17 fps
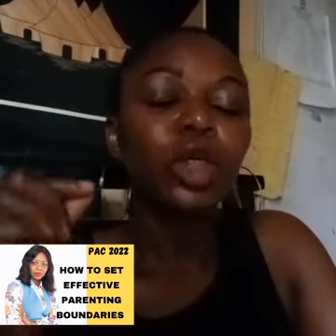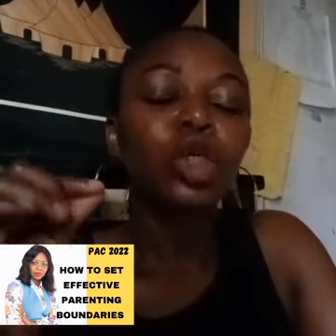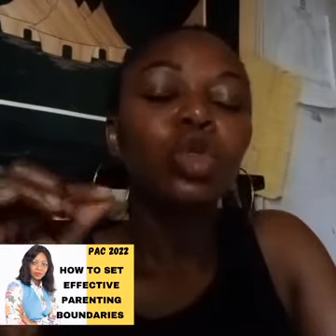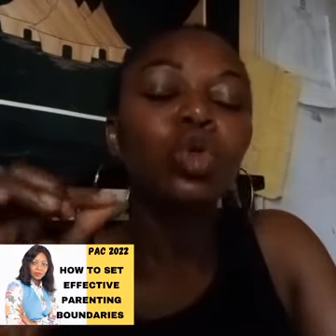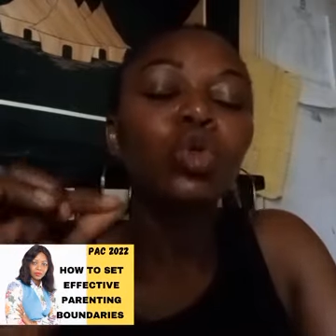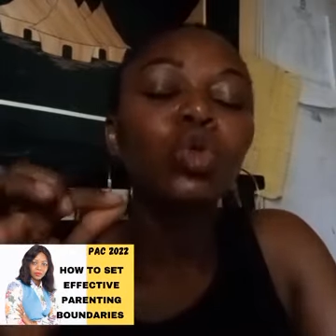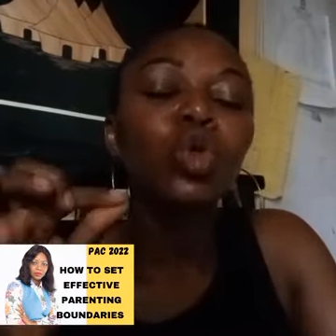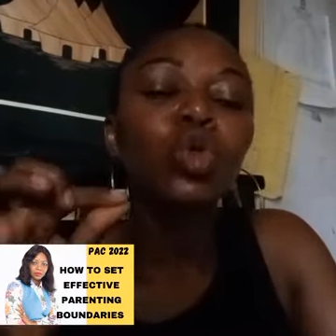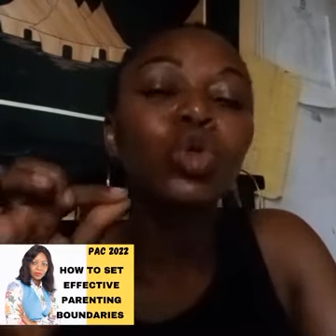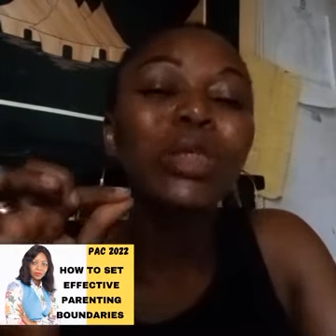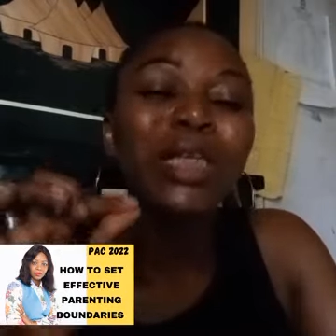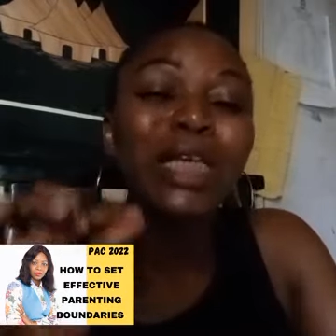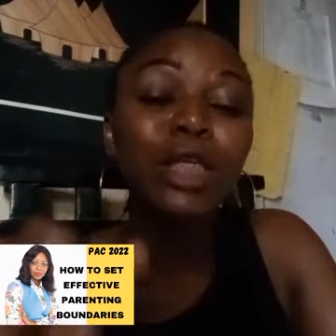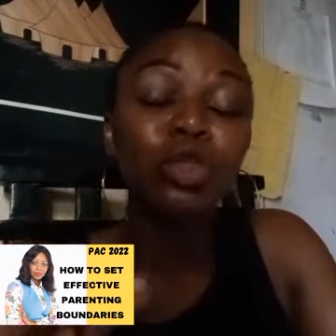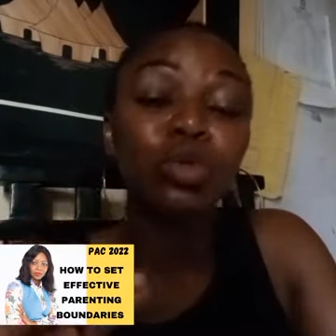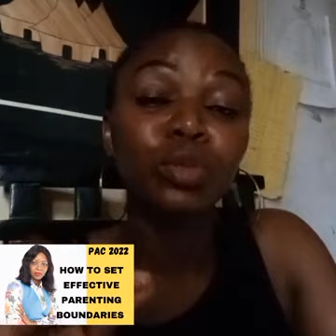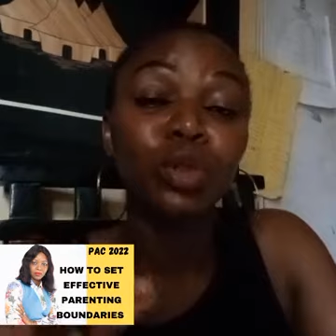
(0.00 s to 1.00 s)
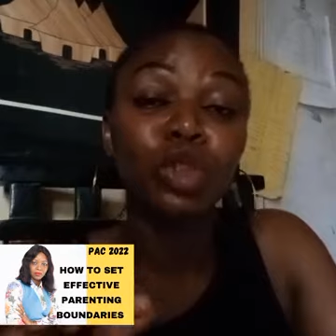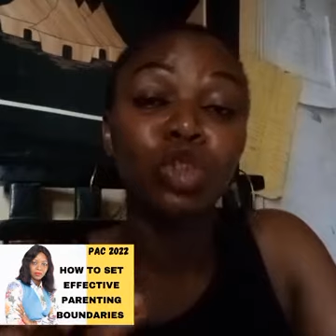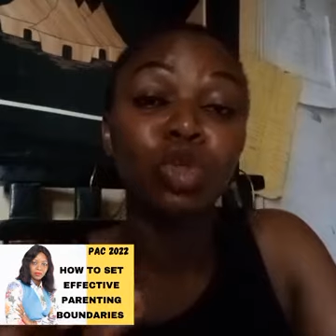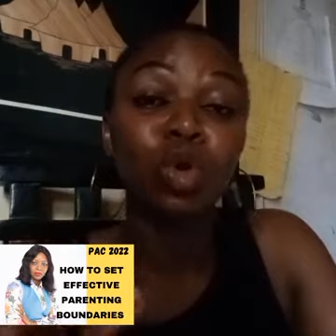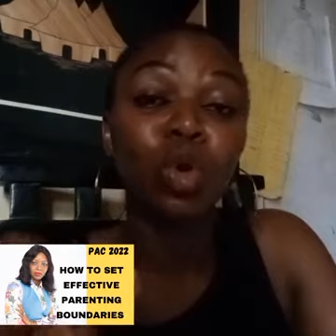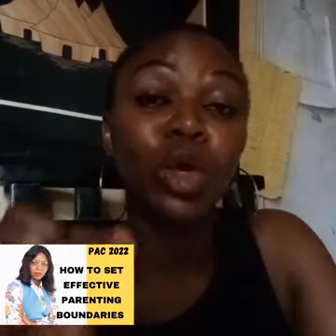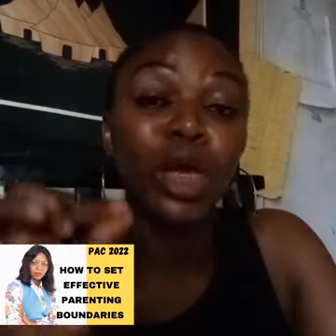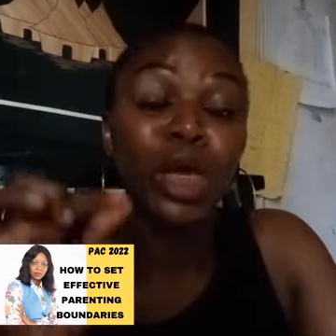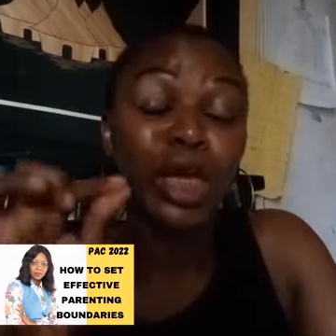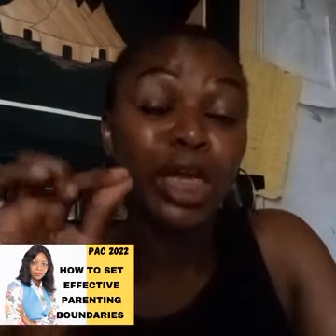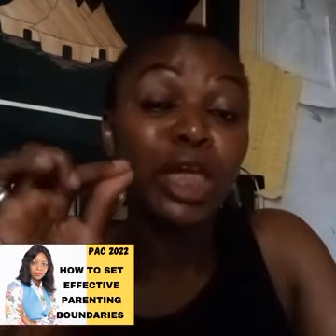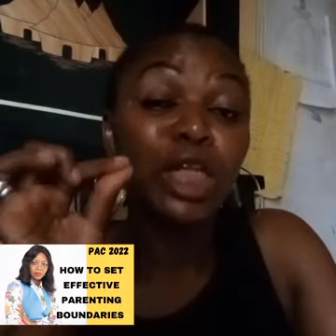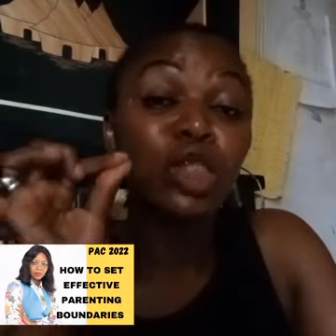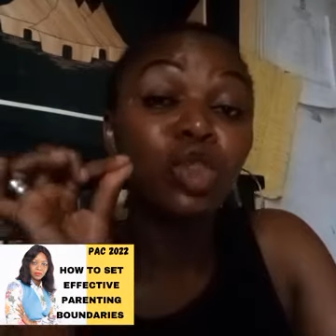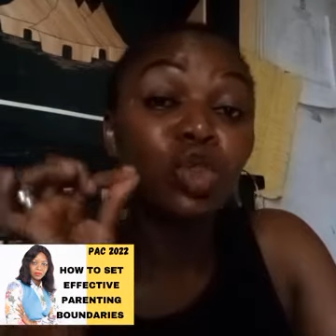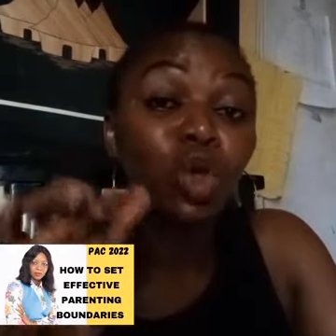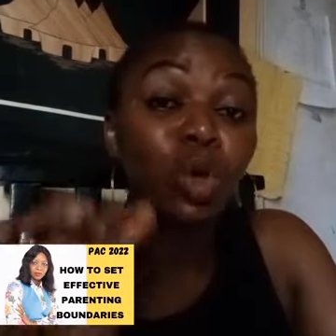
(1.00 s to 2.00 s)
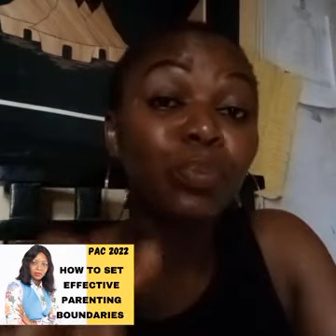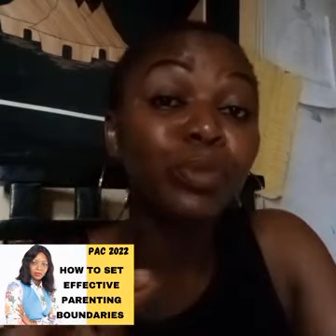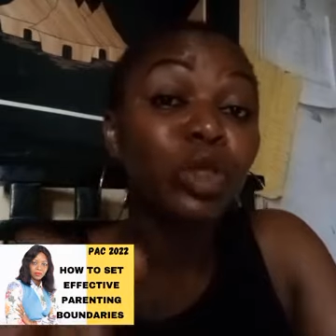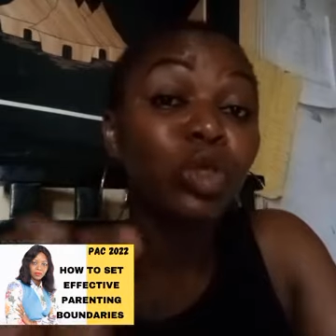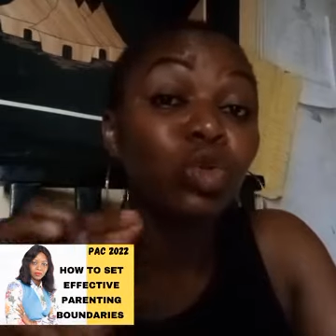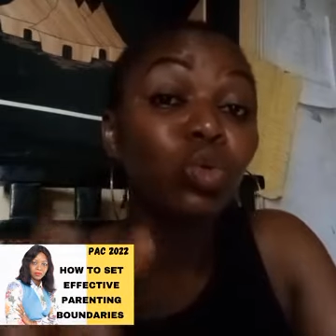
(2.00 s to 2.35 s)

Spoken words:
And also you need to be sure it's something